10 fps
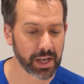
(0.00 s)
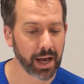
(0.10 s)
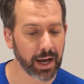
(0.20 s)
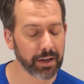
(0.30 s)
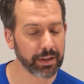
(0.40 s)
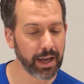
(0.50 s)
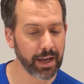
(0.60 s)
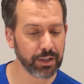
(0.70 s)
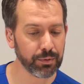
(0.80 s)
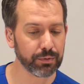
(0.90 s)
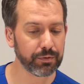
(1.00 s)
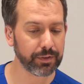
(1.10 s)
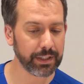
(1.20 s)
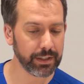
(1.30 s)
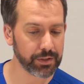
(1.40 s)
Are there annual
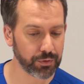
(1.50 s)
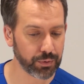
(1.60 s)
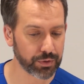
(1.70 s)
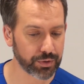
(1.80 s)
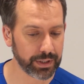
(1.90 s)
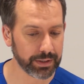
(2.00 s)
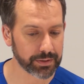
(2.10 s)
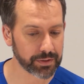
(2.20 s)
fees for trios?